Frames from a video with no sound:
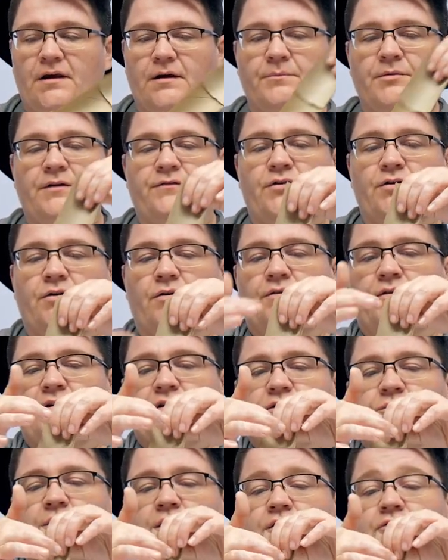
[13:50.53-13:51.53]
But if you go
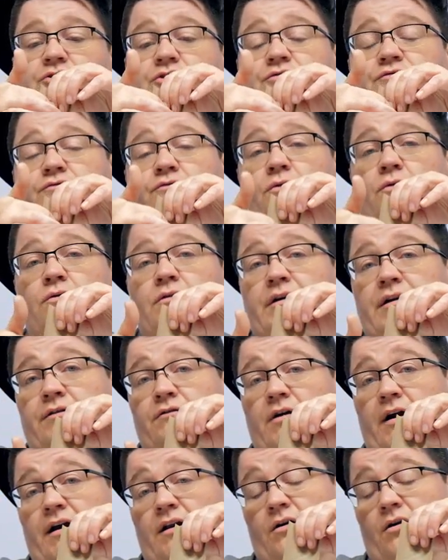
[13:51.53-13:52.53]
this way, you're just rolling
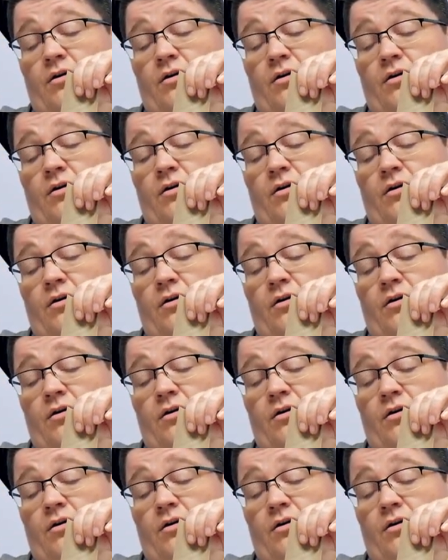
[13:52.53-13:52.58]
right